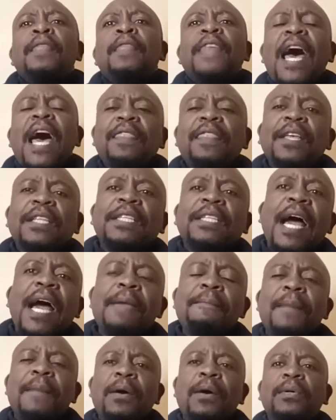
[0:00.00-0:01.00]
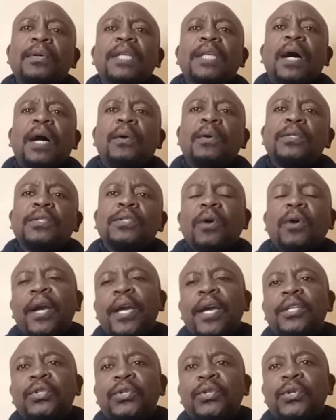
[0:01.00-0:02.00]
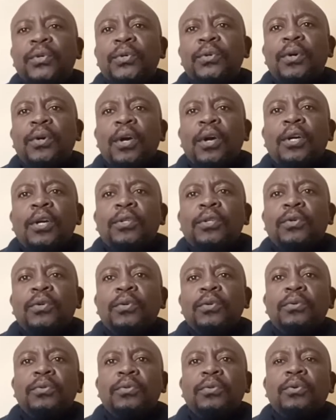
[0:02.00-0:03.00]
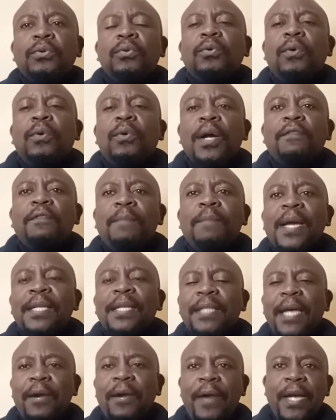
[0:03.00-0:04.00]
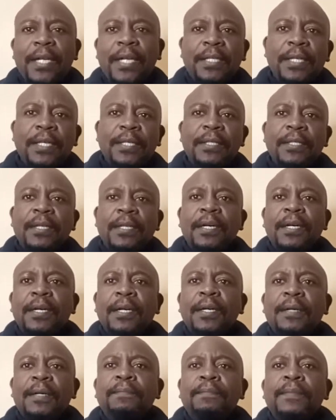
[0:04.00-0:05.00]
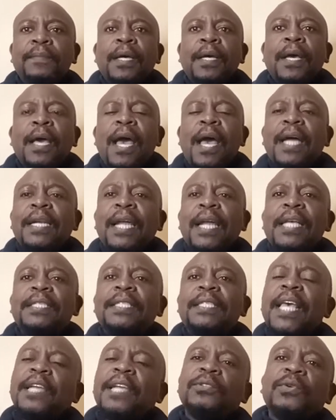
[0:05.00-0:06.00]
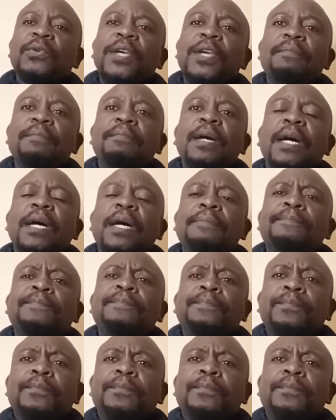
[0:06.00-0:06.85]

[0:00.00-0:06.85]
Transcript: the other time I was I was talking to to to one of my directors, um, and I say to him, um,